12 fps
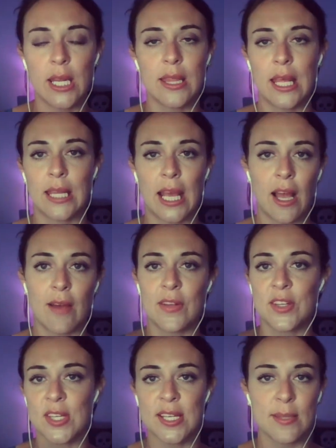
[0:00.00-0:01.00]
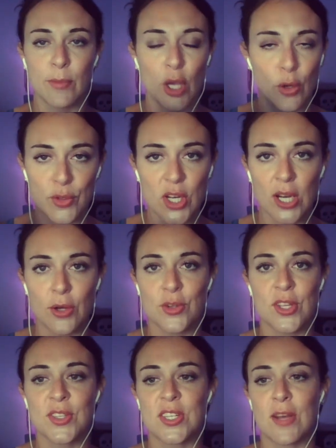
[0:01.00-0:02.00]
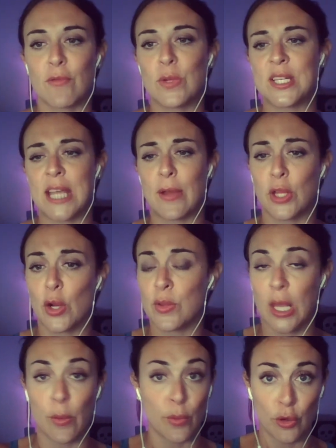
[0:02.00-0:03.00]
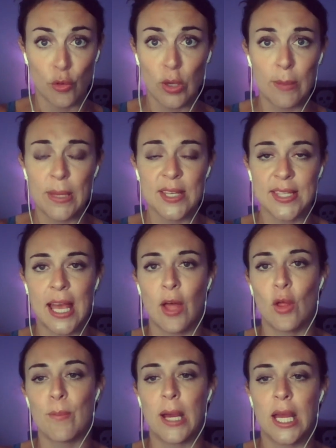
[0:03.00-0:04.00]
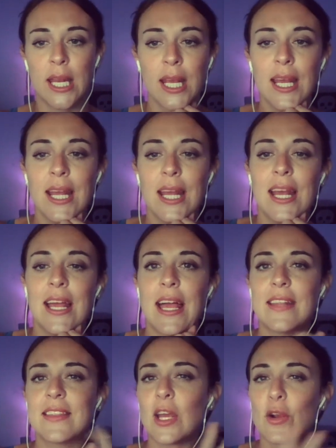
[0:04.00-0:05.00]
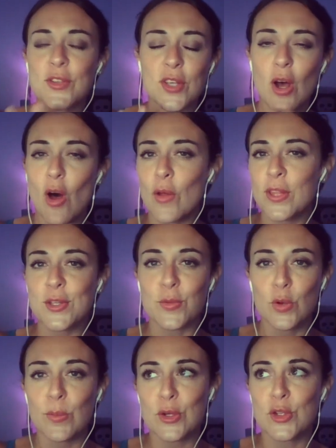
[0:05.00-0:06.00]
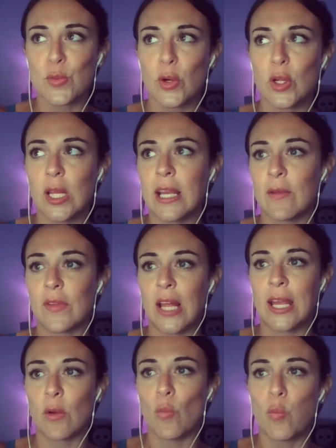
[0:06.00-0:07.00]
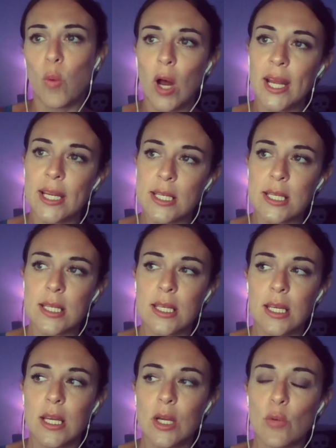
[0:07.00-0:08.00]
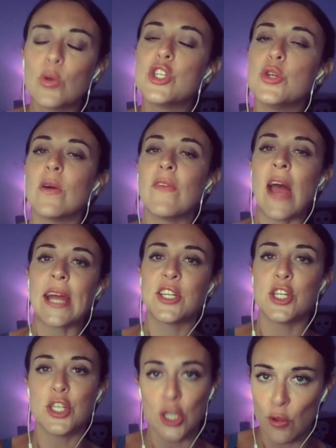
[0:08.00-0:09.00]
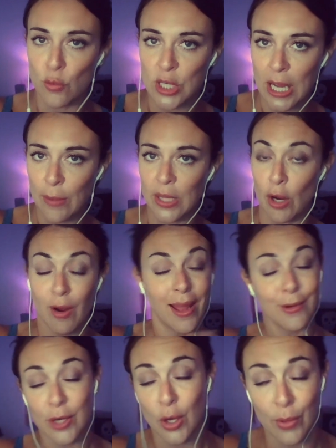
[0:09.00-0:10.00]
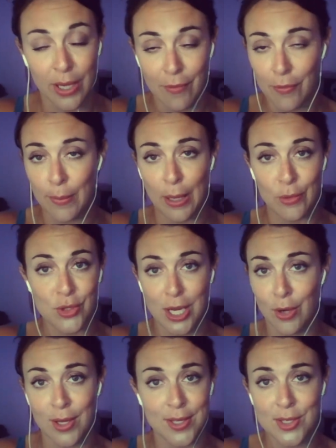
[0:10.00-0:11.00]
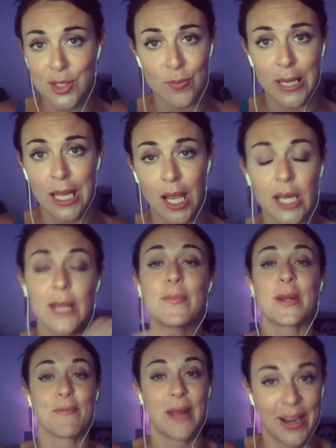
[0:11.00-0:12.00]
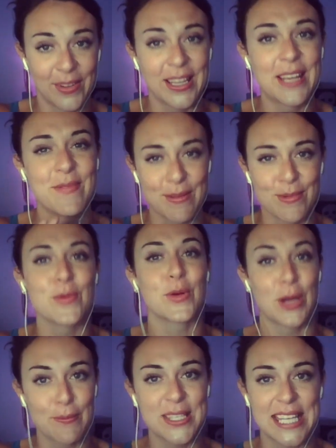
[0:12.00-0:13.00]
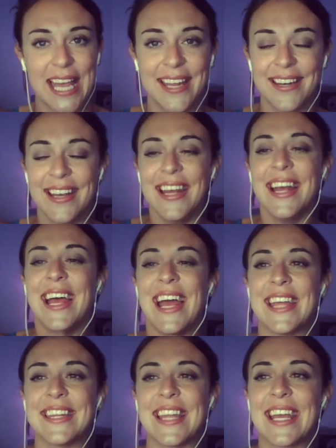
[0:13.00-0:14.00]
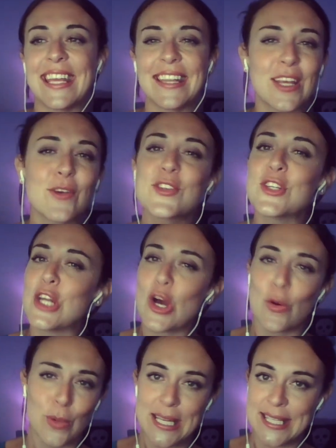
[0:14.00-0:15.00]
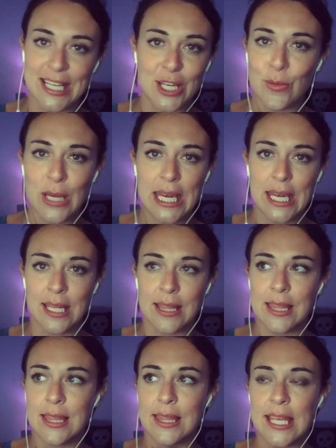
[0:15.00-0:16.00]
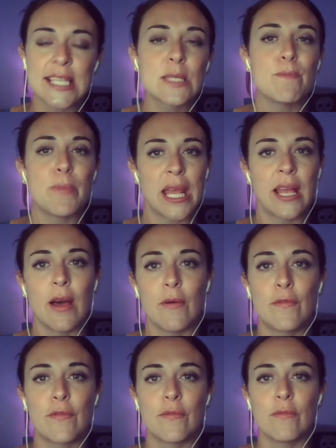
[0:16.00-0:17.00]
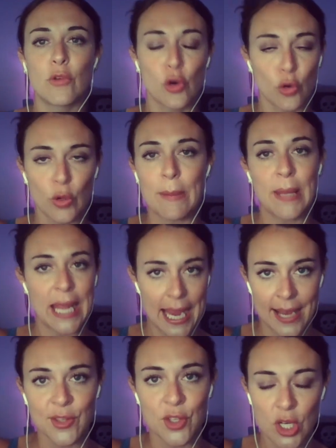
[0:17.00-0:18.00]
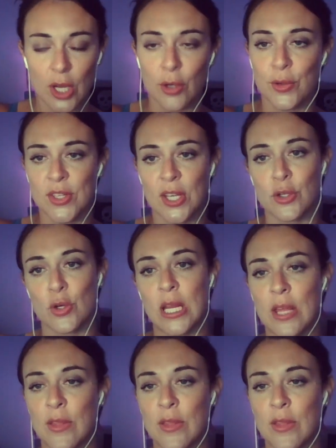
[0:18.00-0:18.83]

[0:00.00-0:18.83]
And then like obviously some ghost hunters and stuff went down there and they were creepy as hell. But there's all these rumors swirling of like, what would you have had to do down there? I don't know enough about dairies to speak on it, but apparently people were upset. And like, there's no reason you needed this big of creepy ass tunnels underneath.